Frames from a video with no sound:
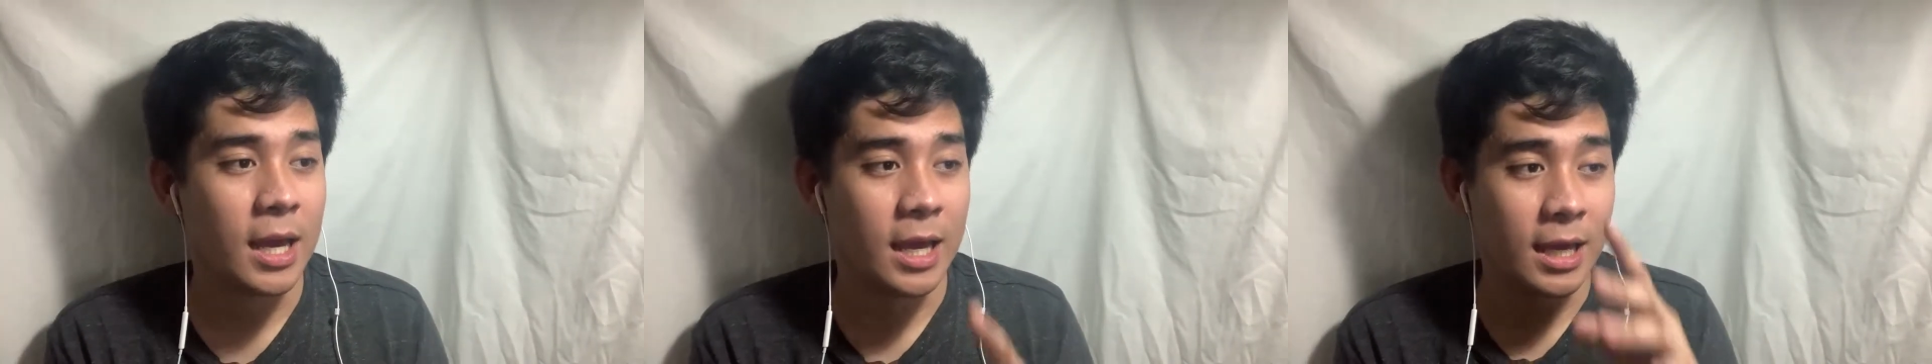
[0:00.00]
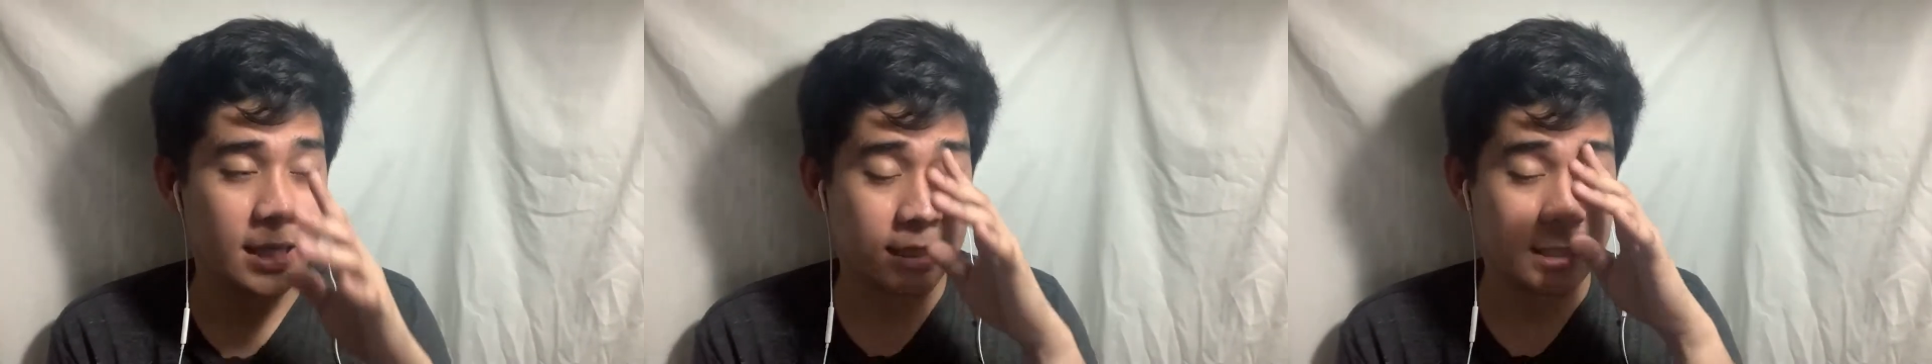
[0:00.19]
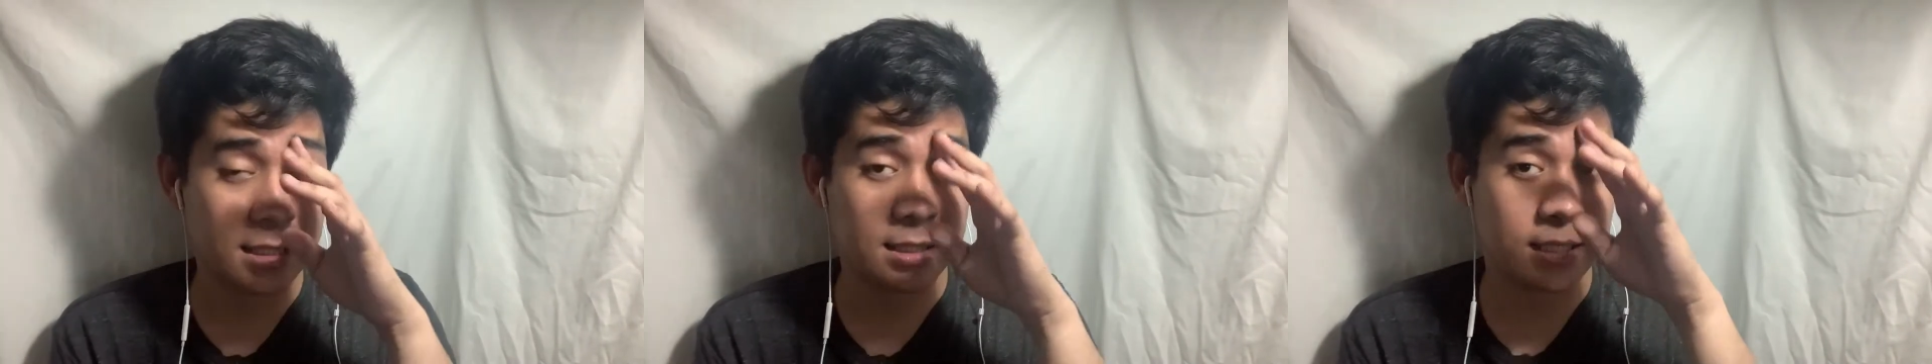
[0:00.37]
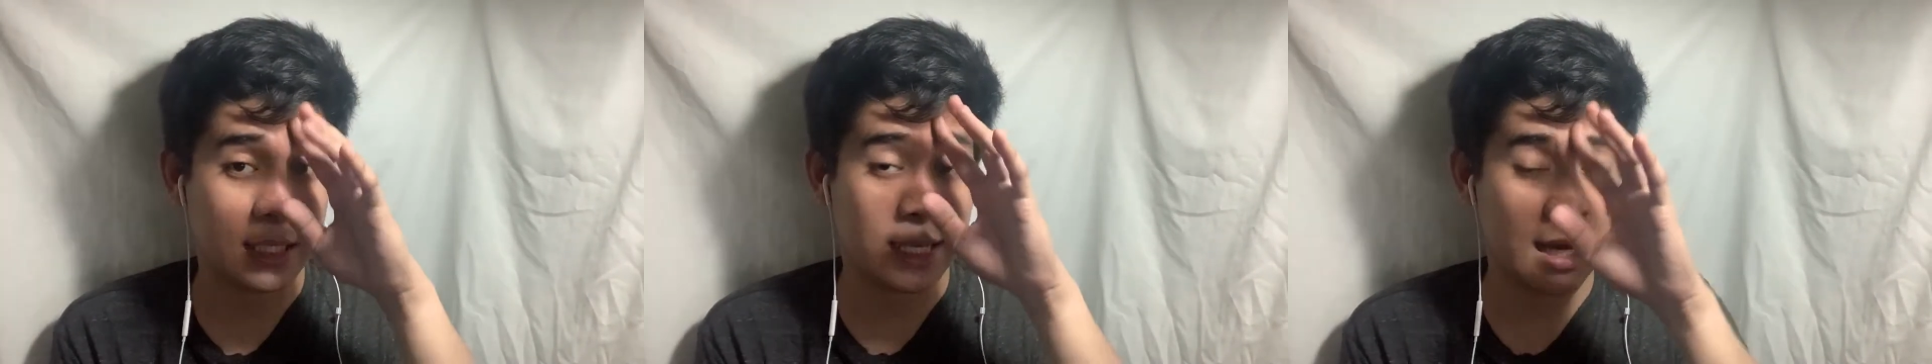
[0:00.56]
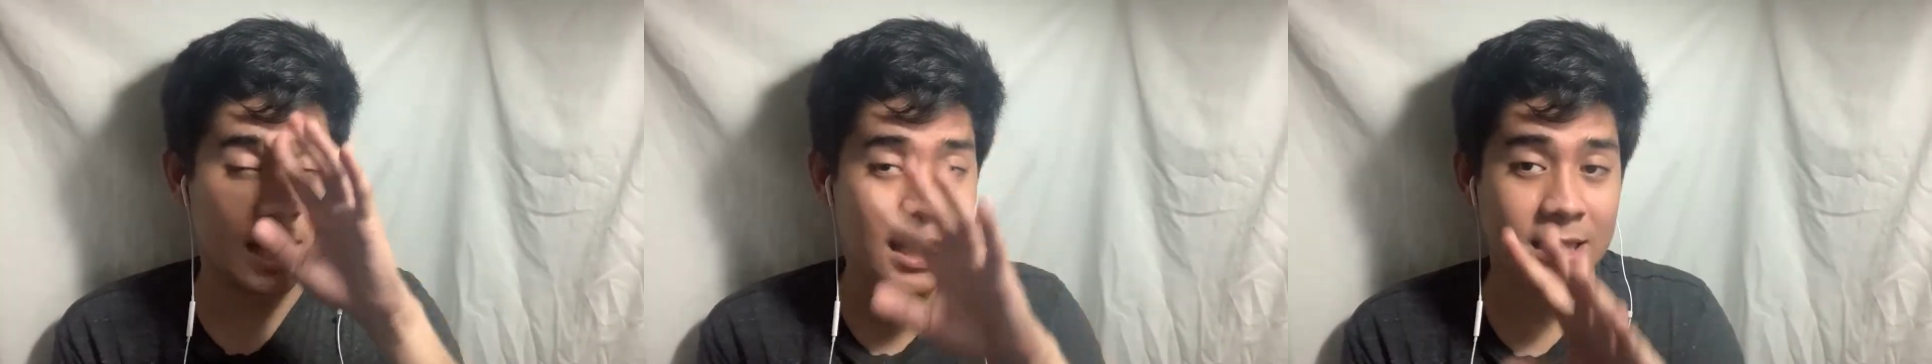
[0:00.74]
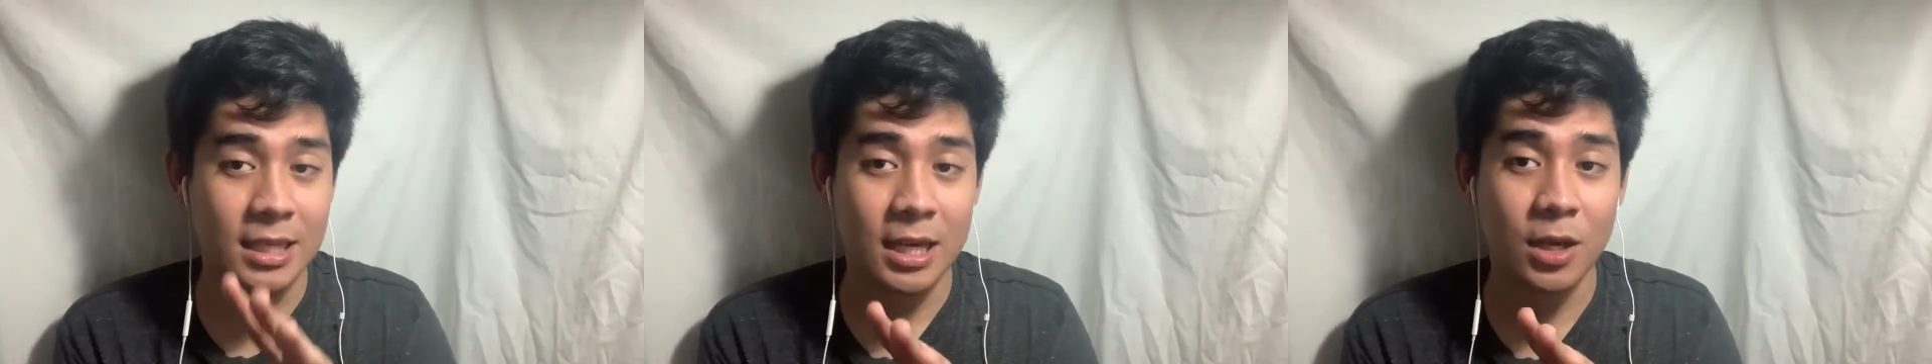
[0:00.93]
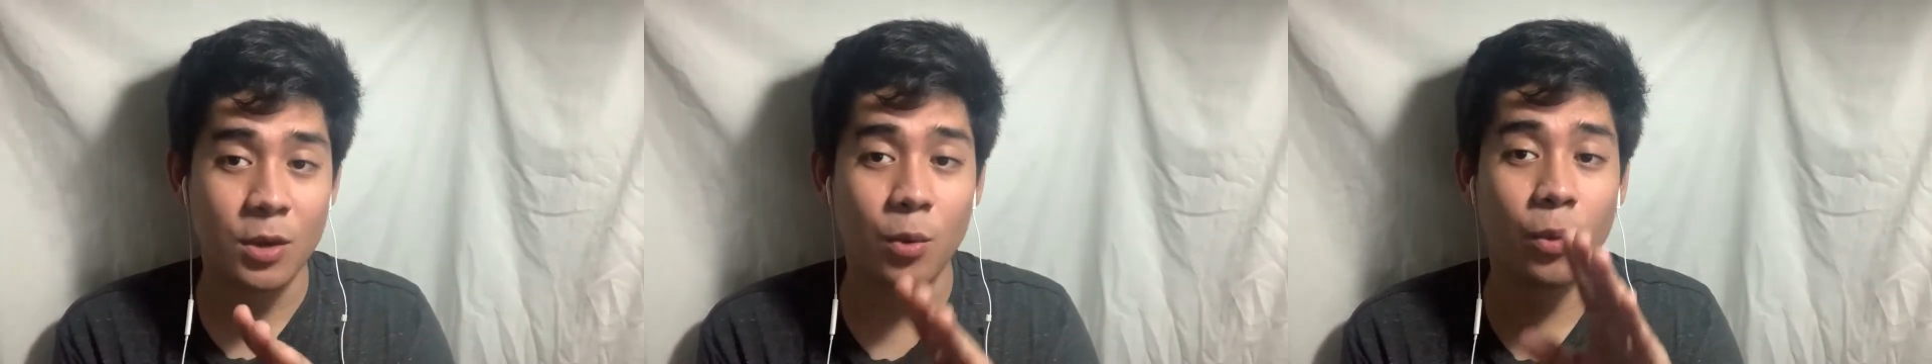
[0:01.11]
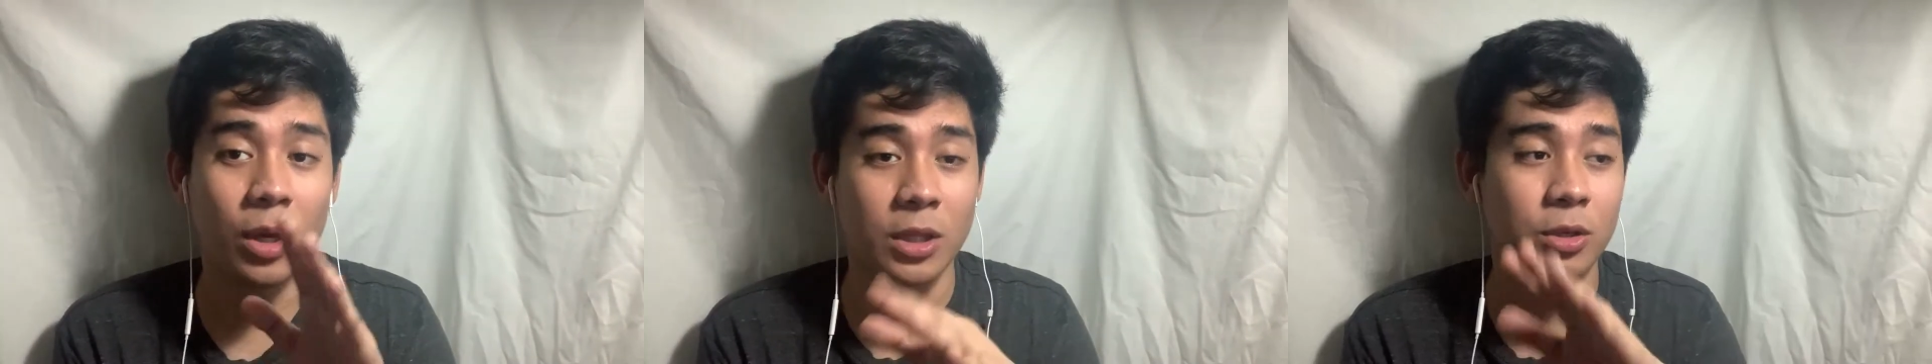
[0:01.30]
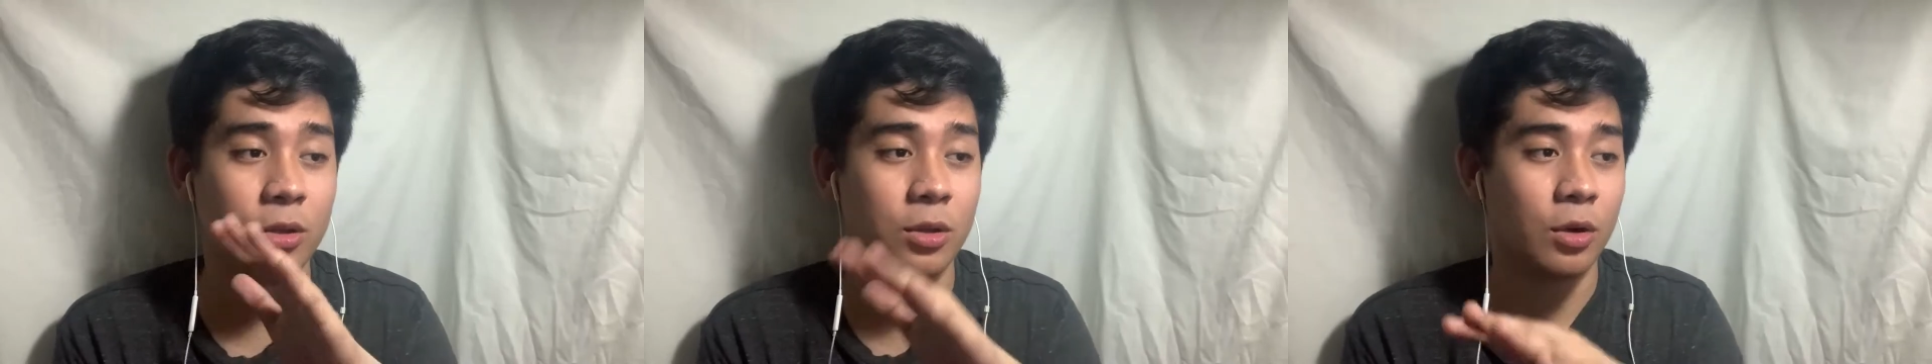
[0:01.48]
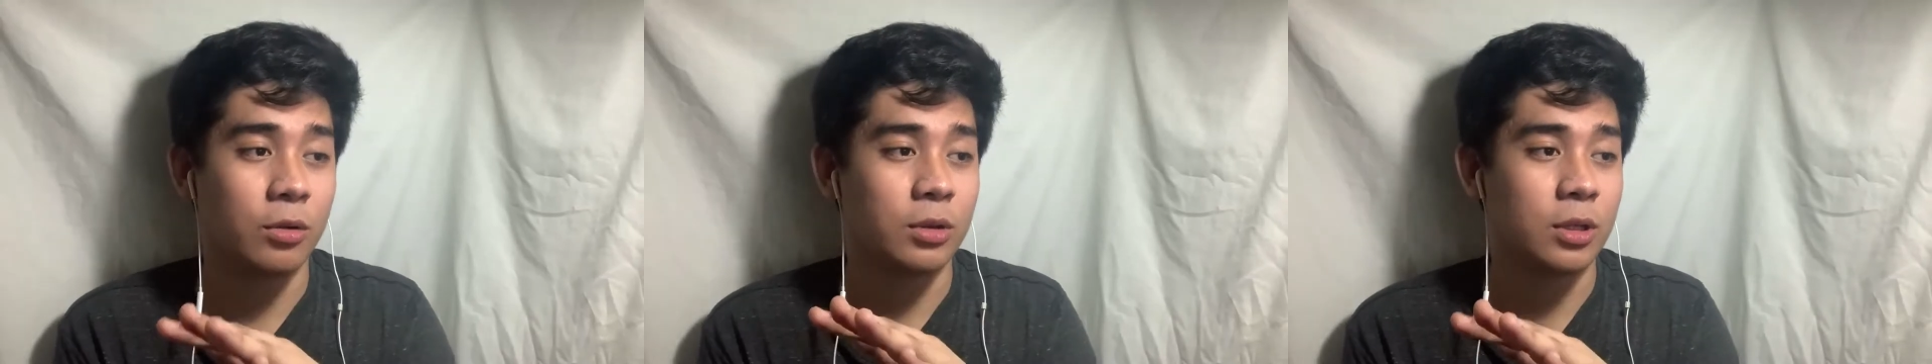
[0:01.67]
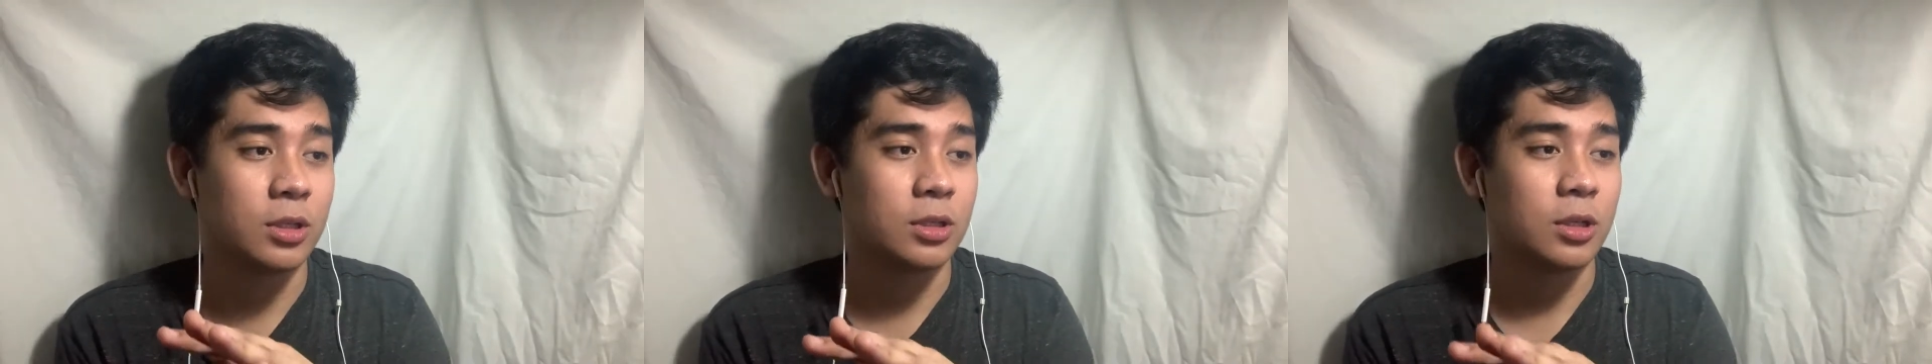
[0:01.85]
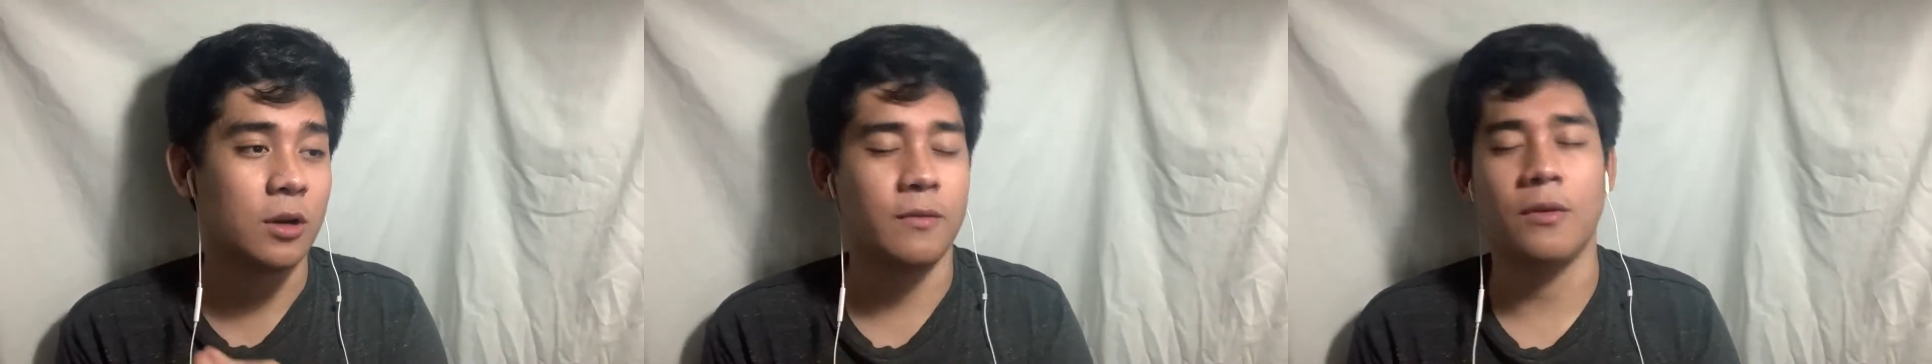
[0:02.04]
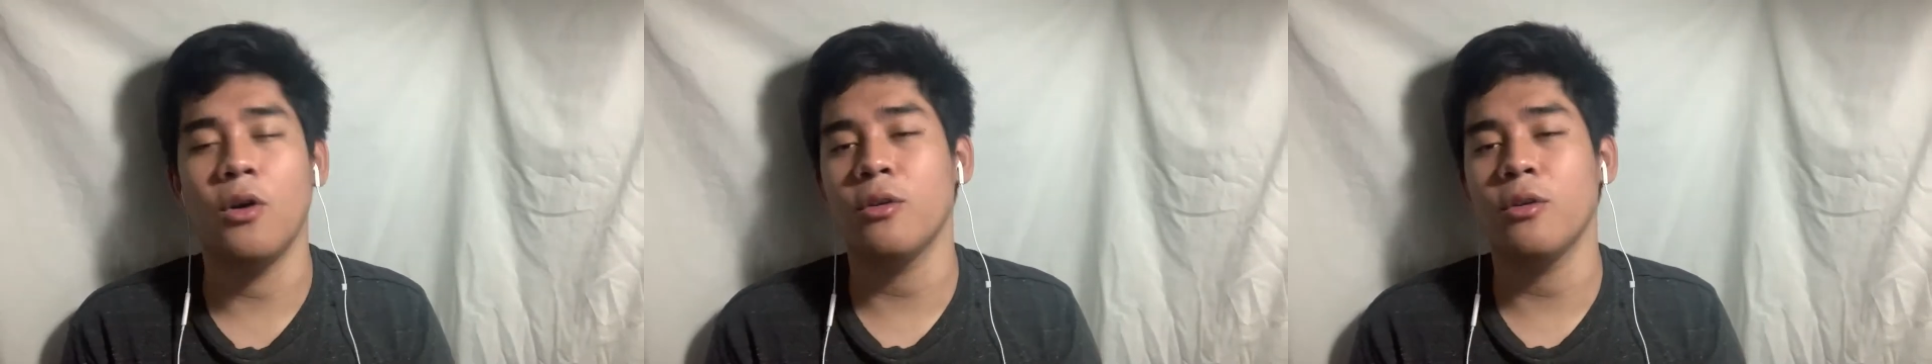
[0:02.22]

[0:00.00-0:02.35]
is getting what you don't deserve.